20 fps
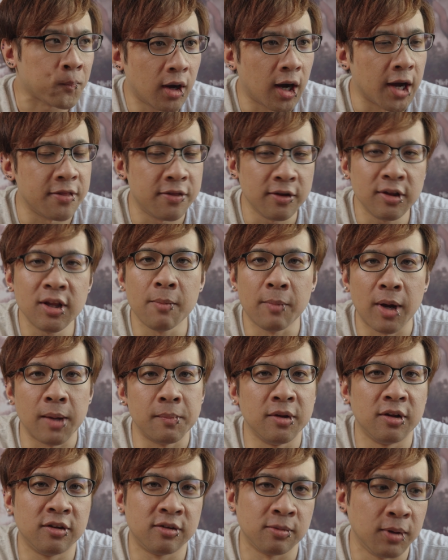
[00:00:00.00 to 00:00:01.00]
I think that might
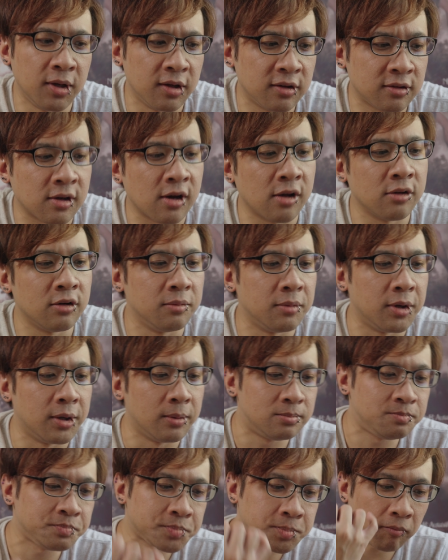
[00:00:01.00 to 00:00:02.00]
be the sweetest Calorie
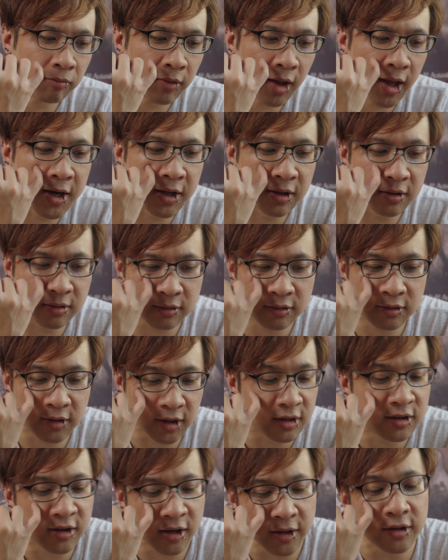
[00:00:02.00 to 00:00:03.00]
Mate. And
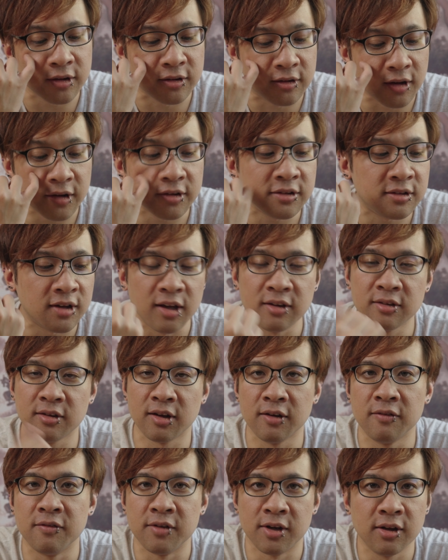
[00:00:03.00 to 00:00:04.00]
it kind of does taste
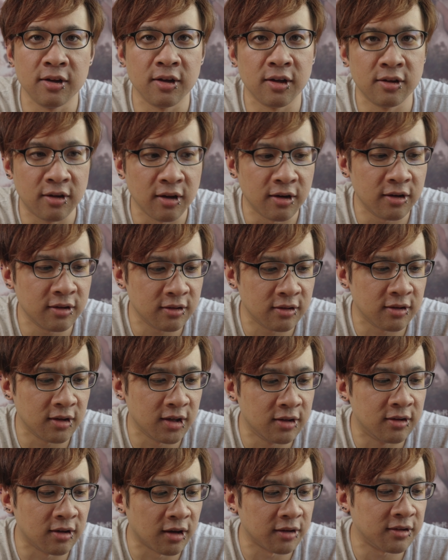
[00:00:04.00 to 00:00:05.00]
like vanilla.
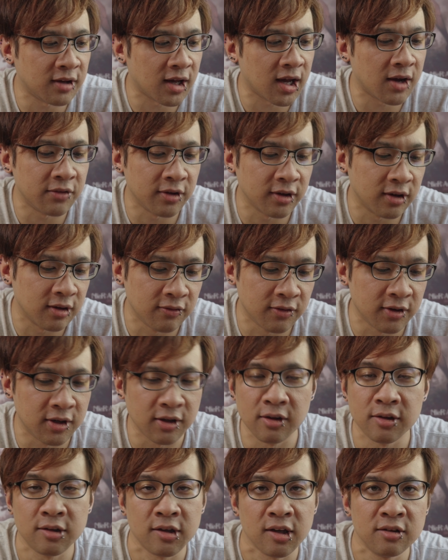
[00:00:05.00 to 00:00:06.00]
It does have like a
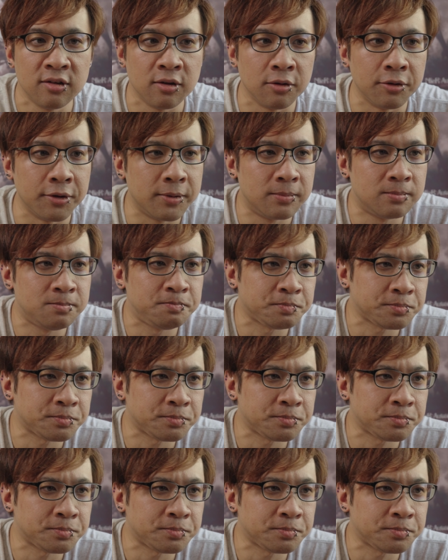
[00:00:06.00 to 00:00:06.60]
vanilla taste to it.